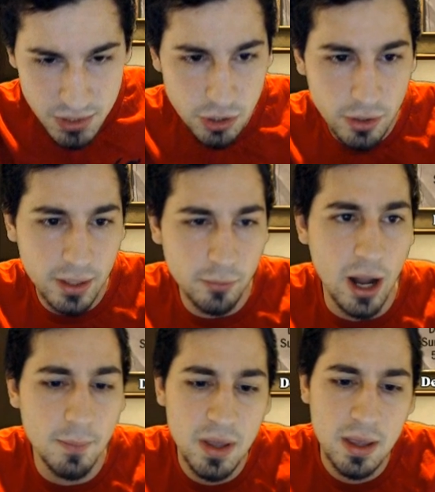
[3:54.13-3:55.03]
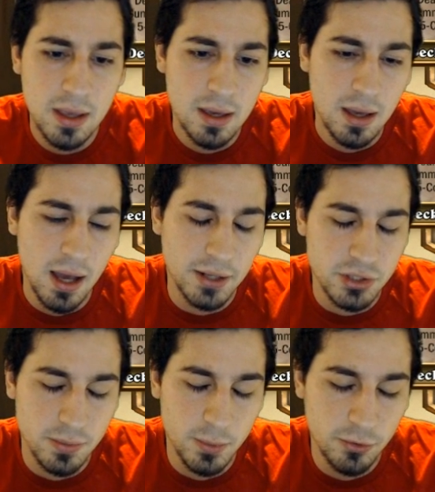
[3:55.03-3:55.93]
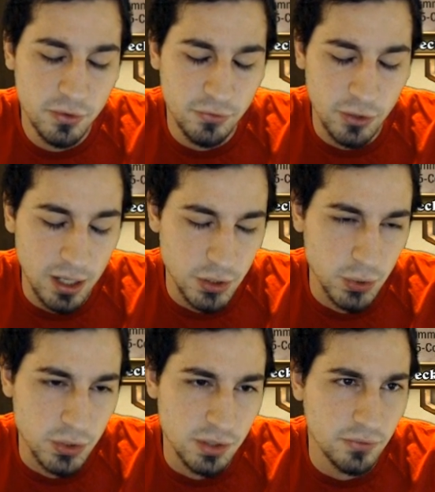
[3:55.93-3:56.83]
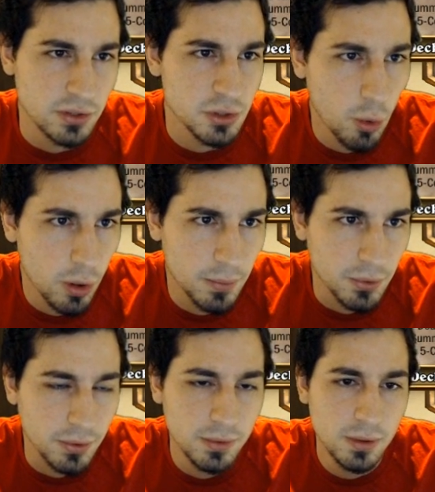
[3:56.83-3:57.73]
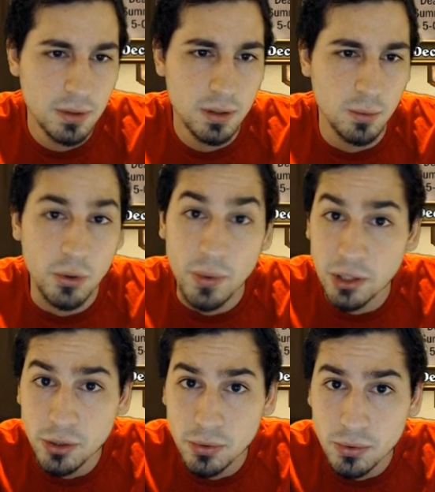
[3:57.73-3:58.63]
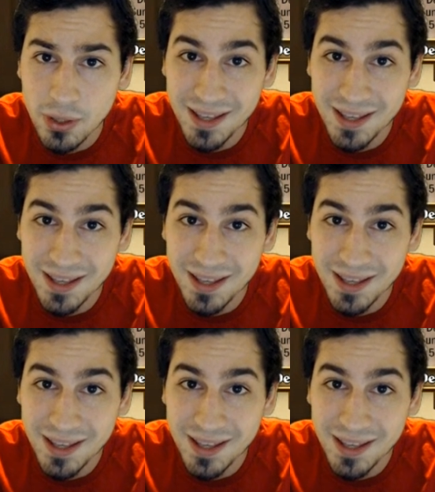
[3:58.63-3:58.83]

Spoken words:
So you're like, Rob, I just removed Forgotten Torch. It feels horrible. What do I do?